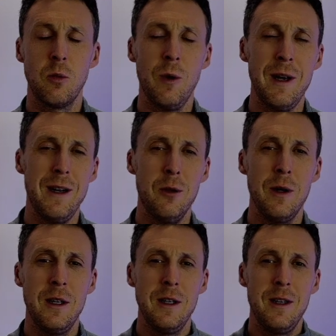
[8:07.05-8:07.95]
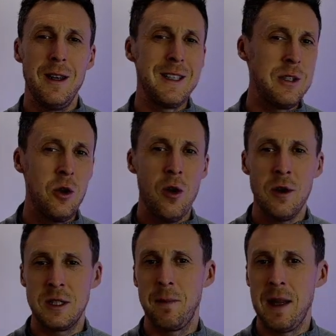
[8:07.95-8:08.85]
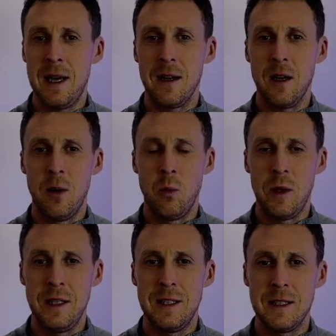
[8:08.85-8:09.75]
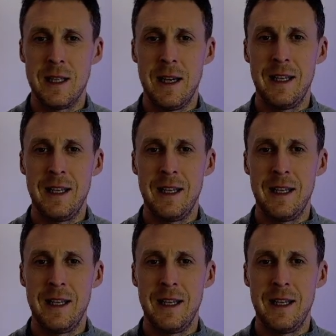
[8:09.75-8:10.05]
Well, it's not as black and white as that.